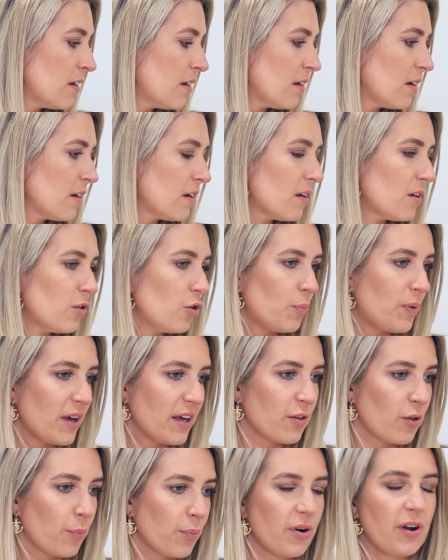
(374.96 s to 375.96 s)
you
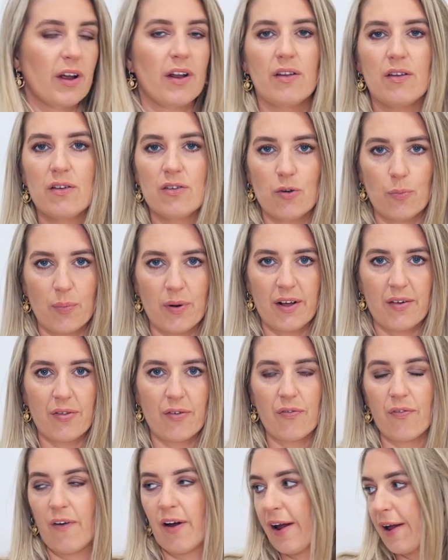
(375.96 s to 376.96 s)
pick the print, you pick the
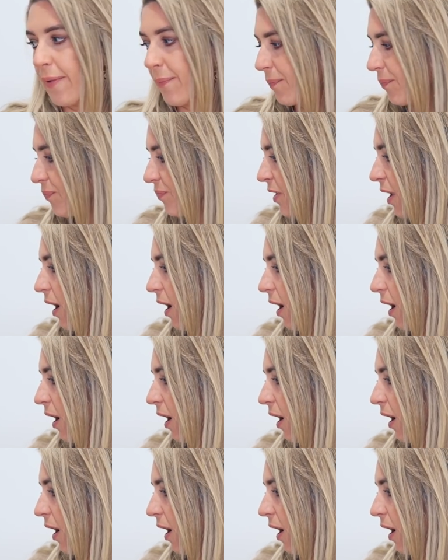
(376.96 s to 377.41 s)
frame.